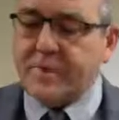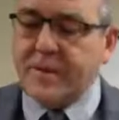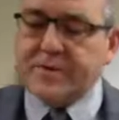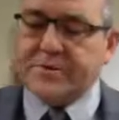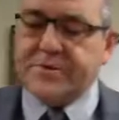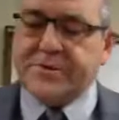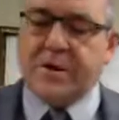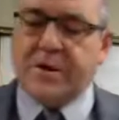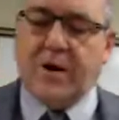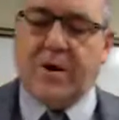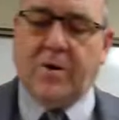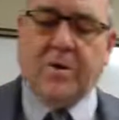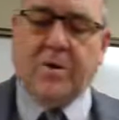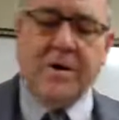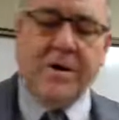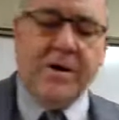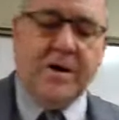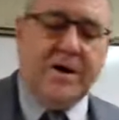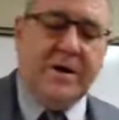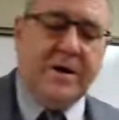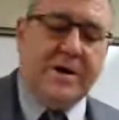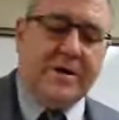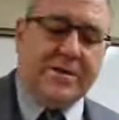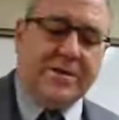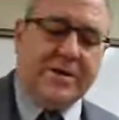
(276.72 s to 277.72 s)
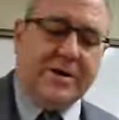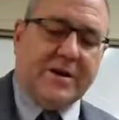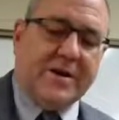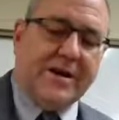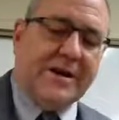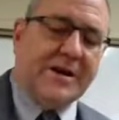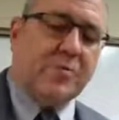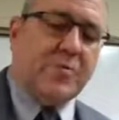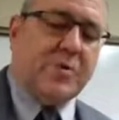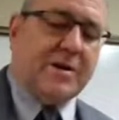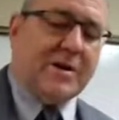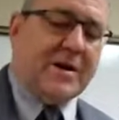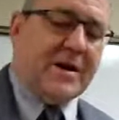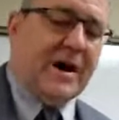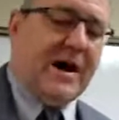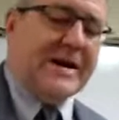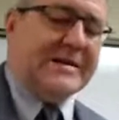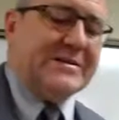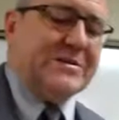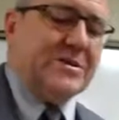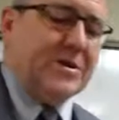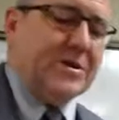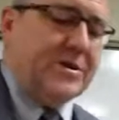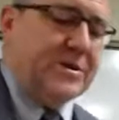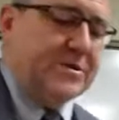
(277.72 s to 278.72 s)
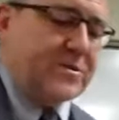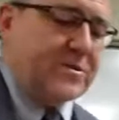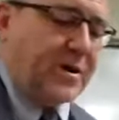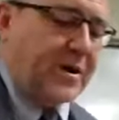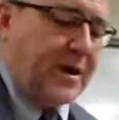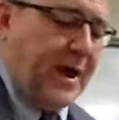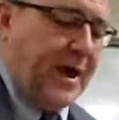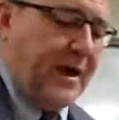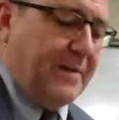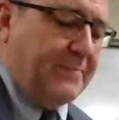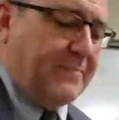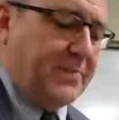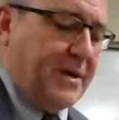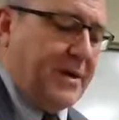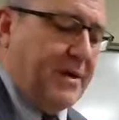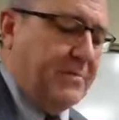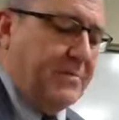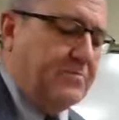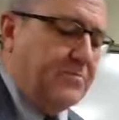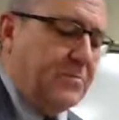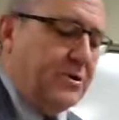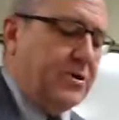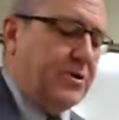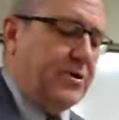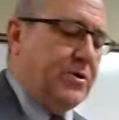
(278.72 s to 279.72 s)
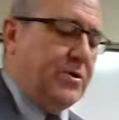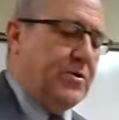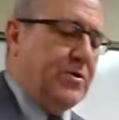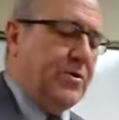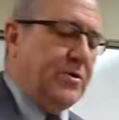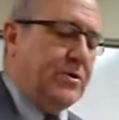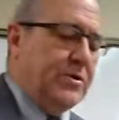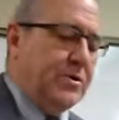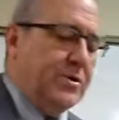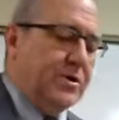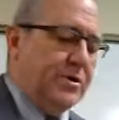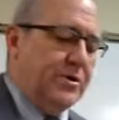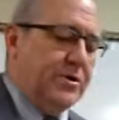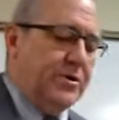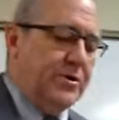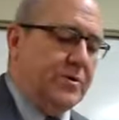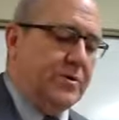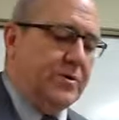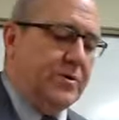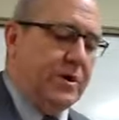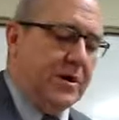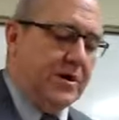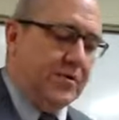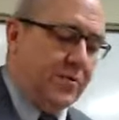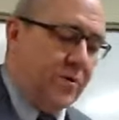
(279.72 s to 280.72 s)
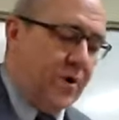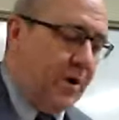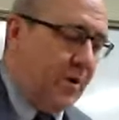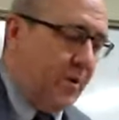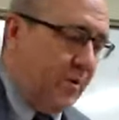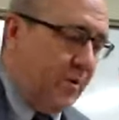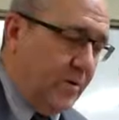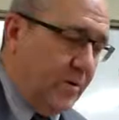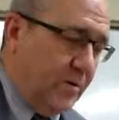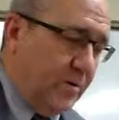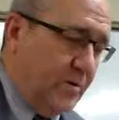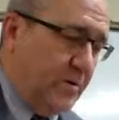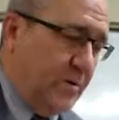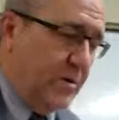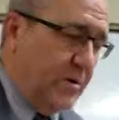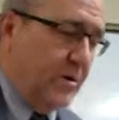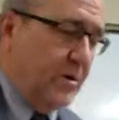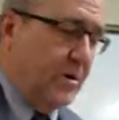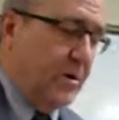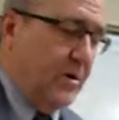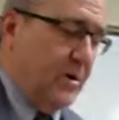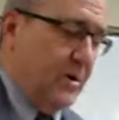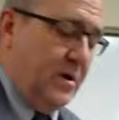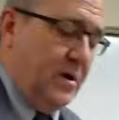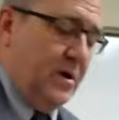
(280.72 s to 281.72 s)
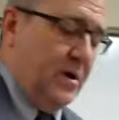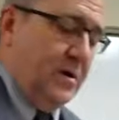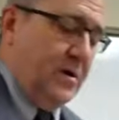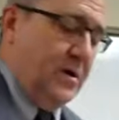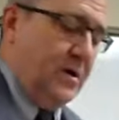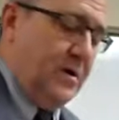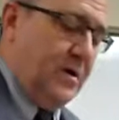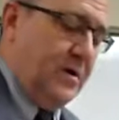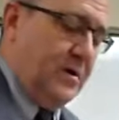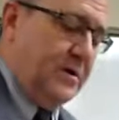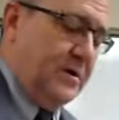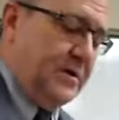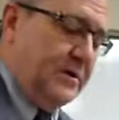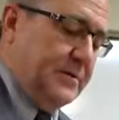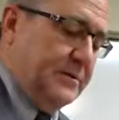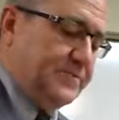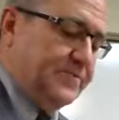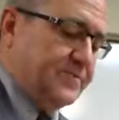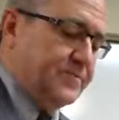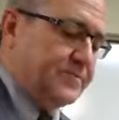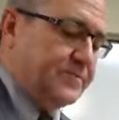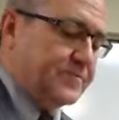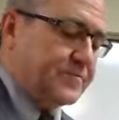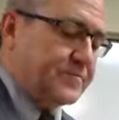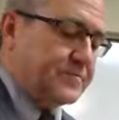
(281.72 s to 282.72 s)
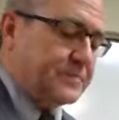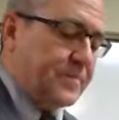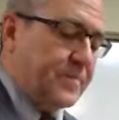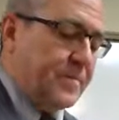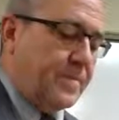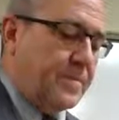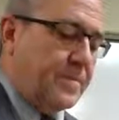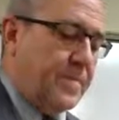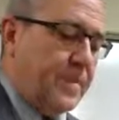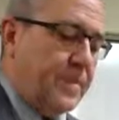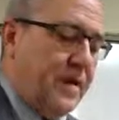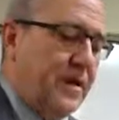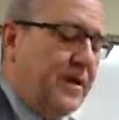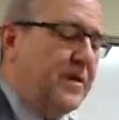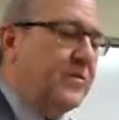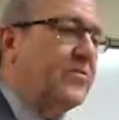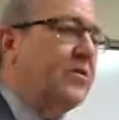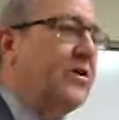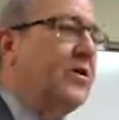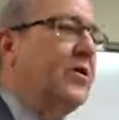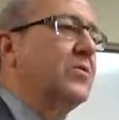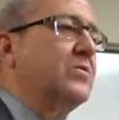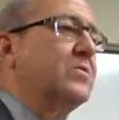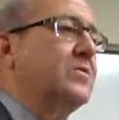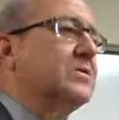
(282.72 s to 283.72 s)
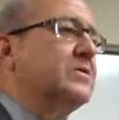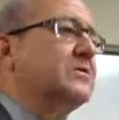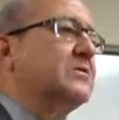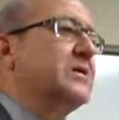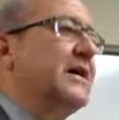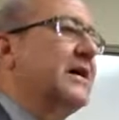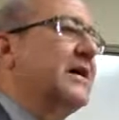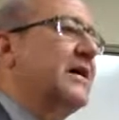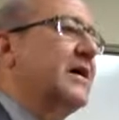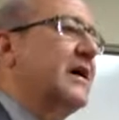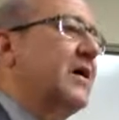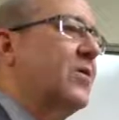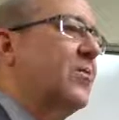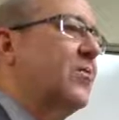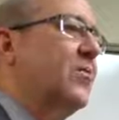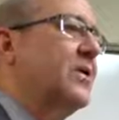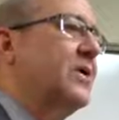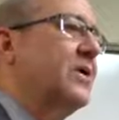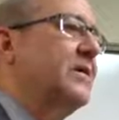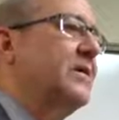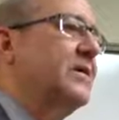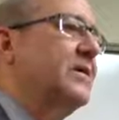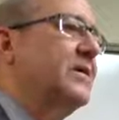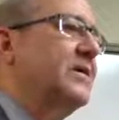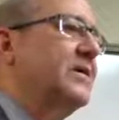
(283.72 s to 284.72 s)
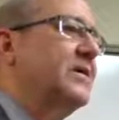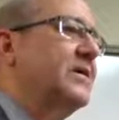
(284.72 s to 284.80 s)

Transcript: So the liquid consonants are lambda, mu, nu, and rho. And rho looks like our what?